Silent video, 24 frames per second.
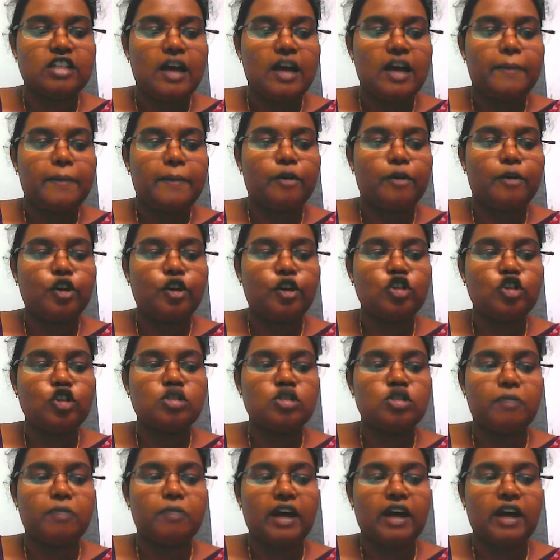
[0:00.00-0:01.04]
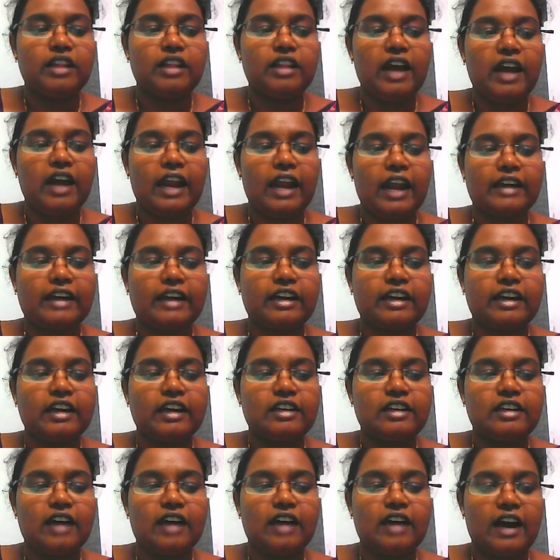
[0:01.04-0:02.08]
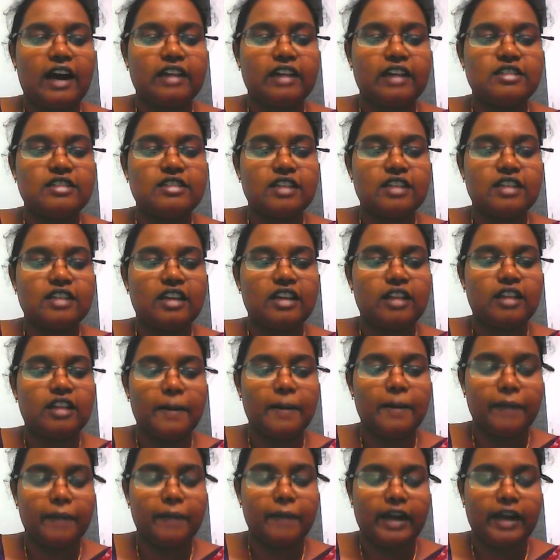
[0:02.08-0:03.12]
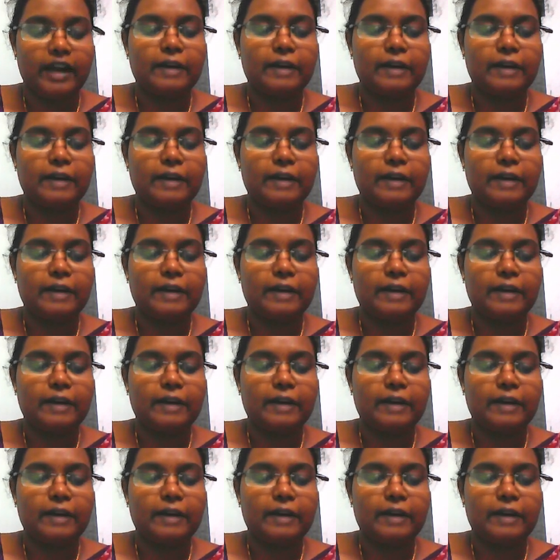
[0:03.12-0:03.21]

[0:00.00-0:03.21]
produced by the electrical currents in the brain.